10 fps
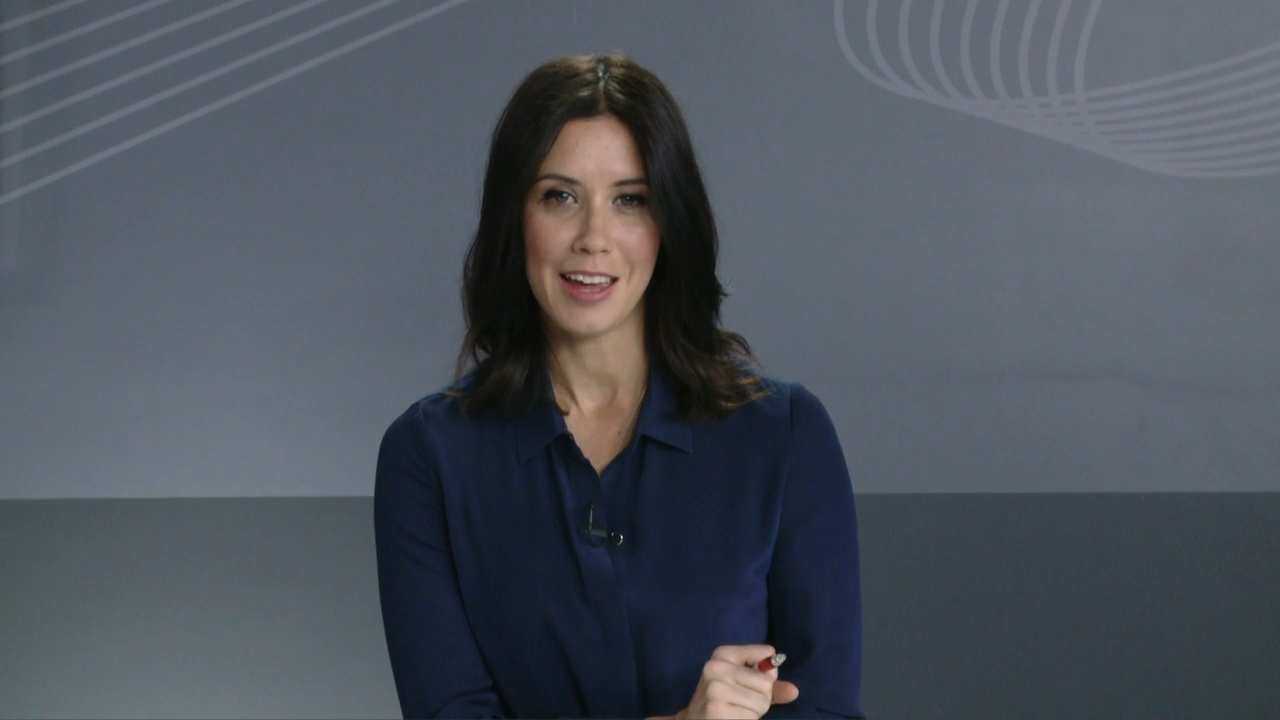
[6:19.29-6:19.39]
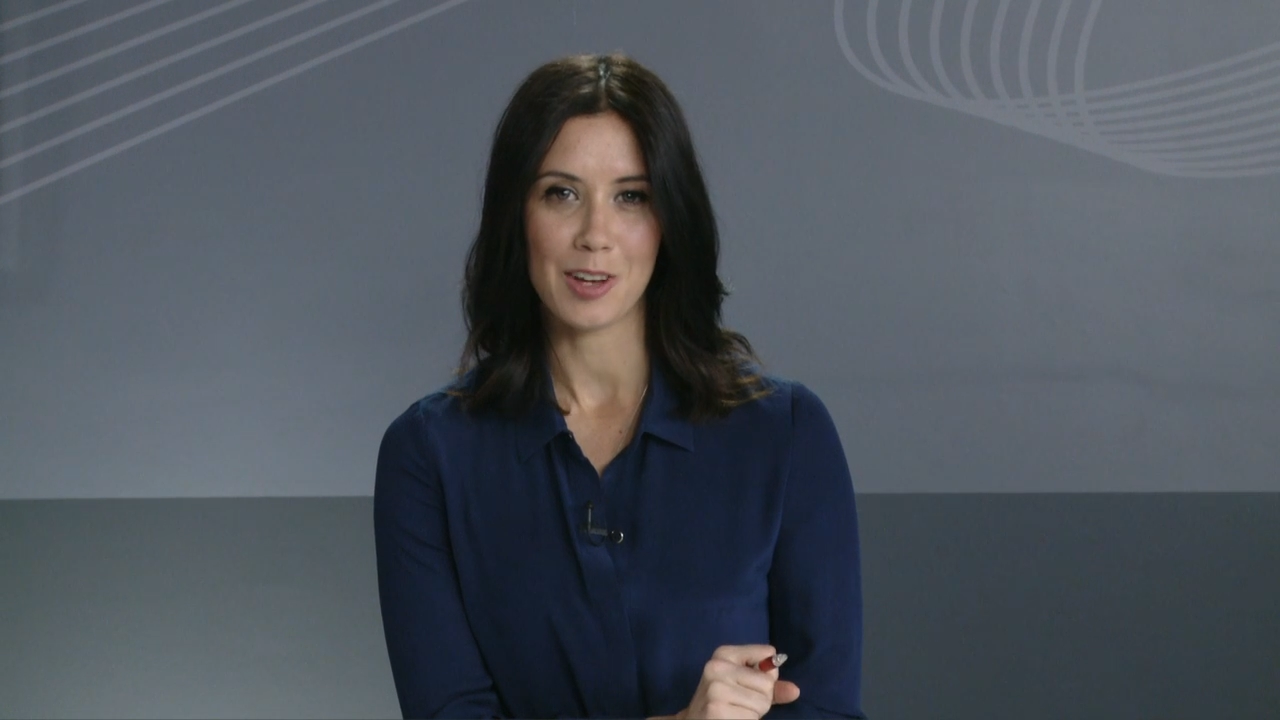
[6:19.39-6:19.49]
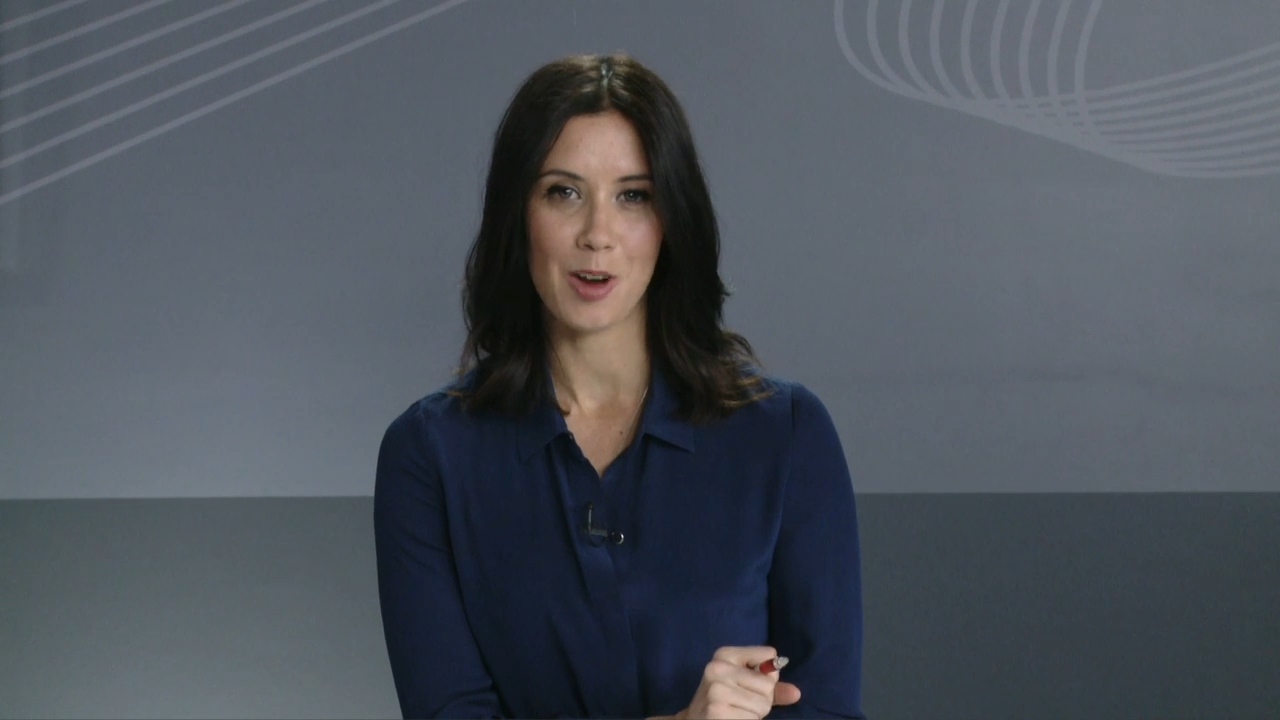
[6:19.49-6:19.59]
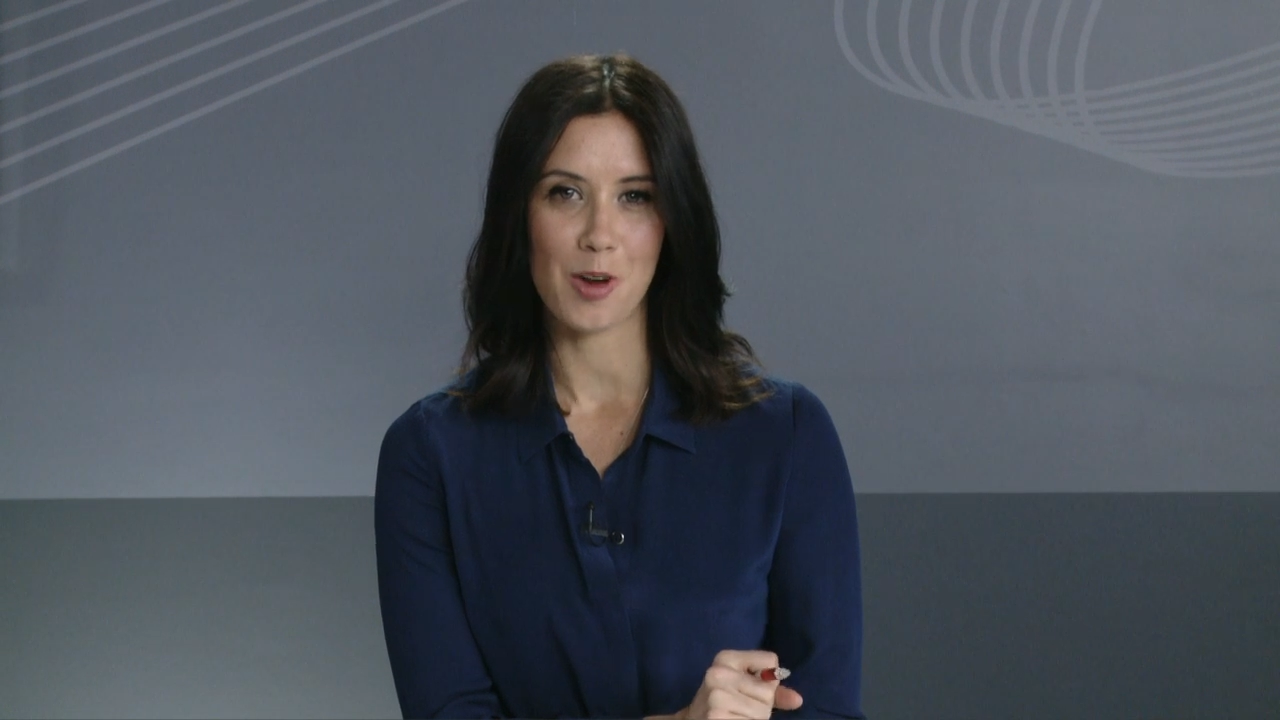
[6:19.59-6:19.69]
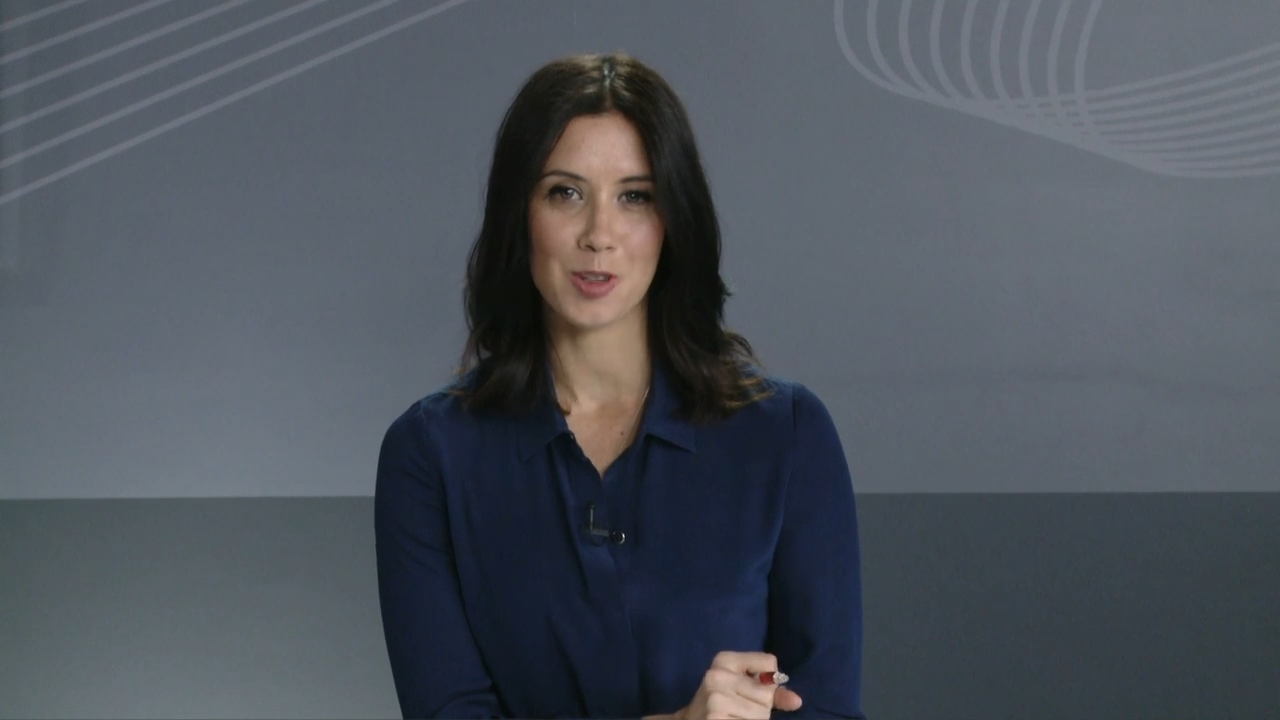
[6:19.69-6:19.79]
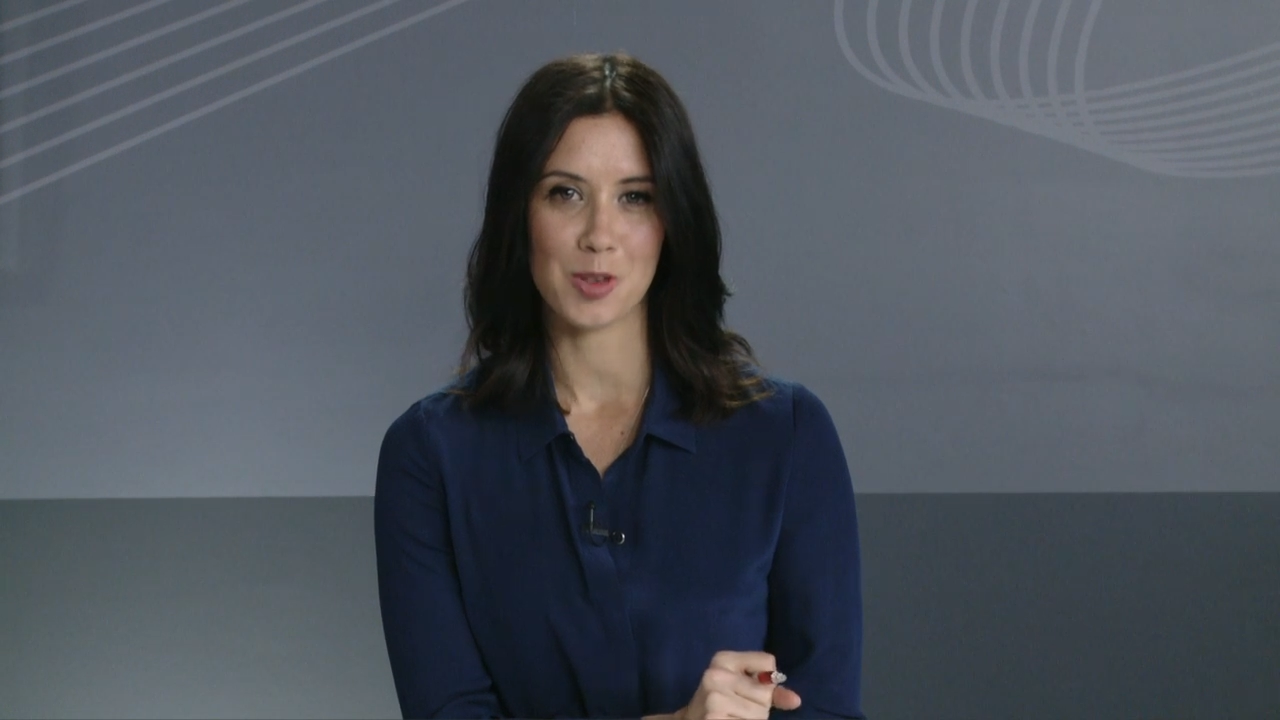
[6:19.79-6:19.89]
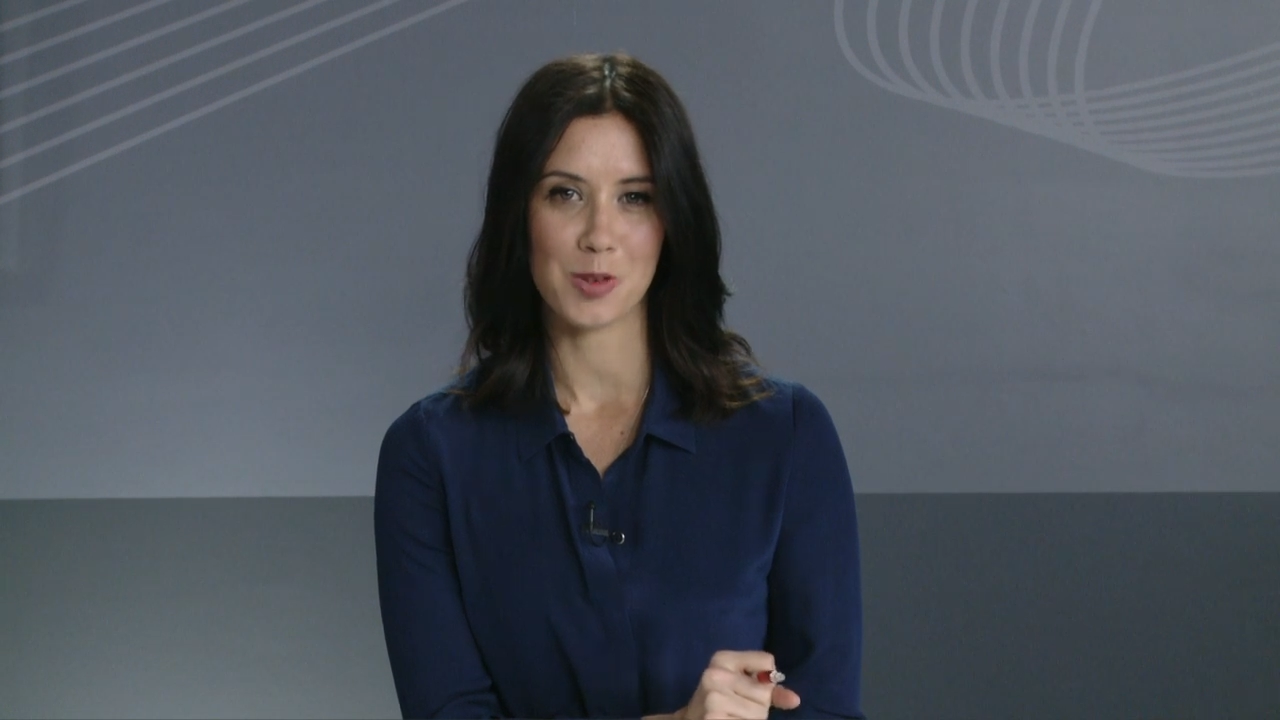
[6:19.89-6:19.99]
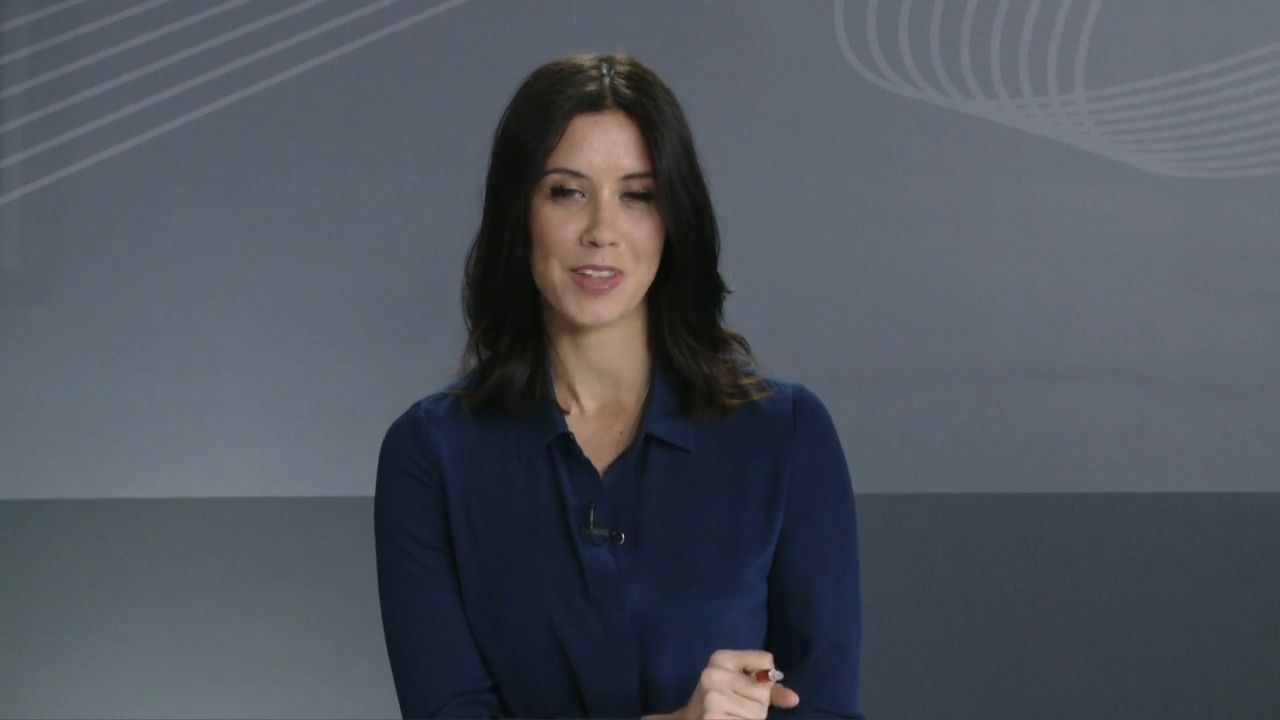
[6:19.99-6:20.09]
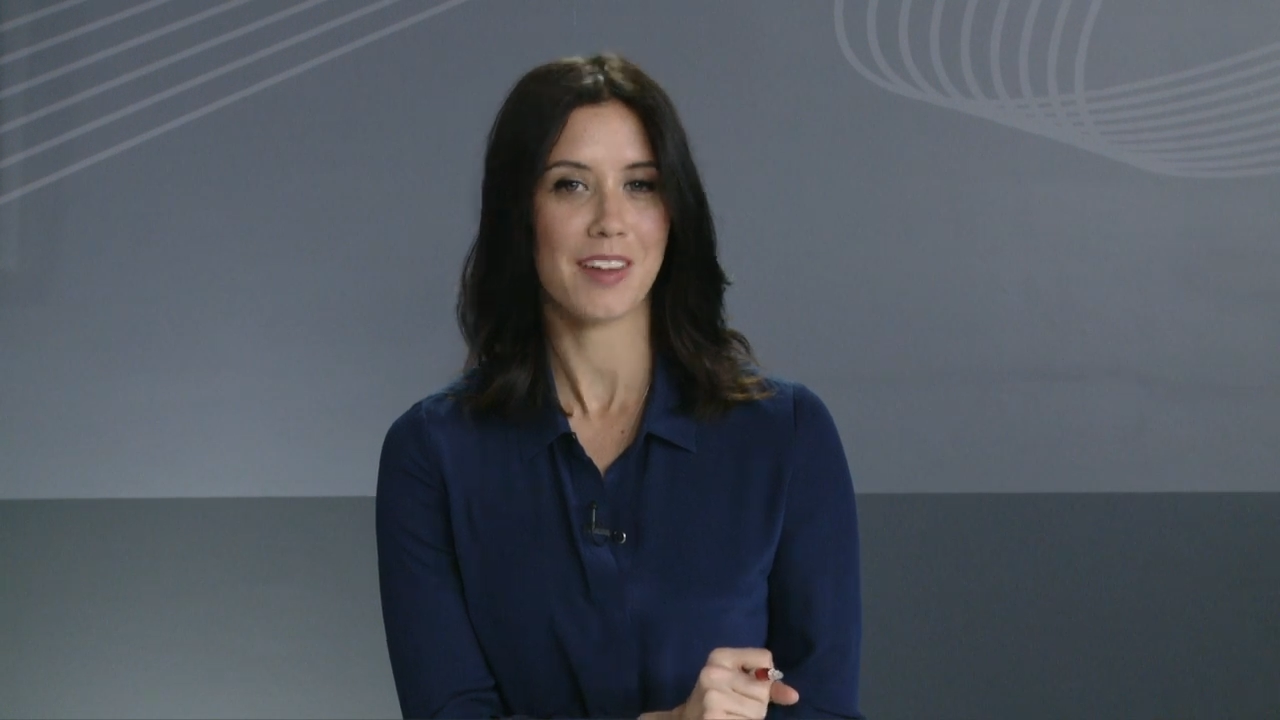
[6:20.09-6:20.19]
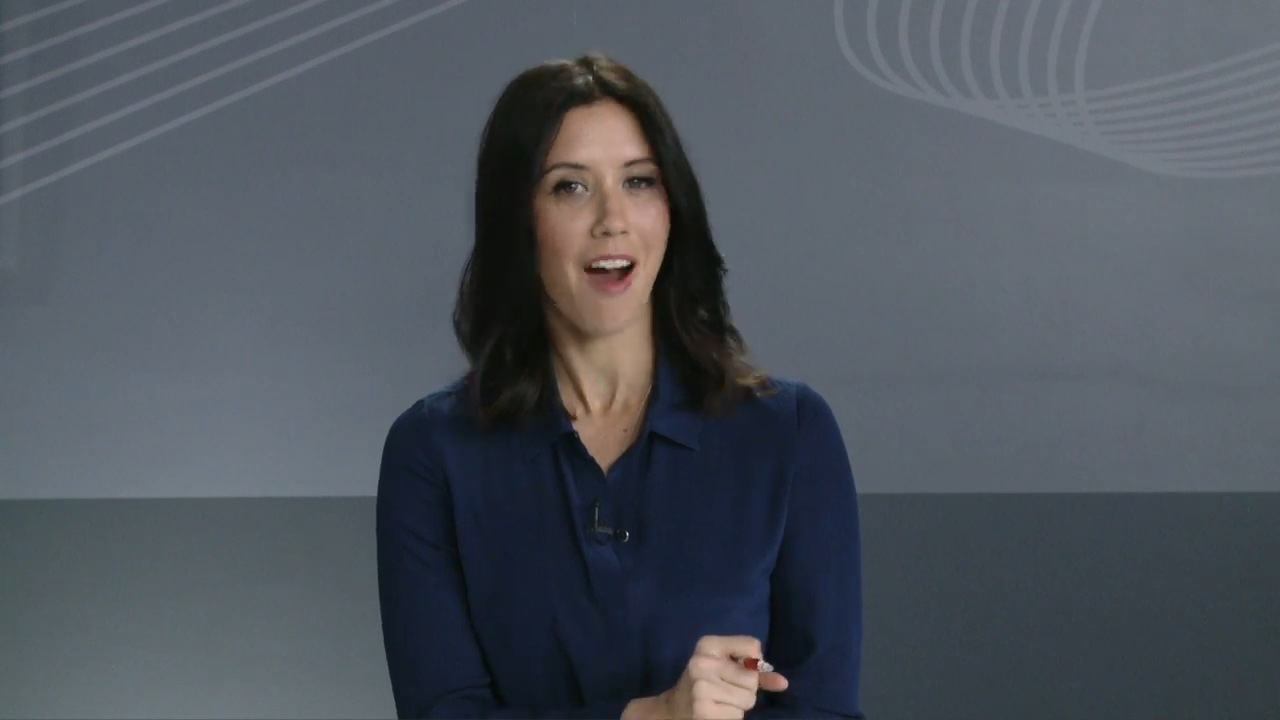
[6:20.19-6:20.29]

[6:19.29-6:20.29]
go to the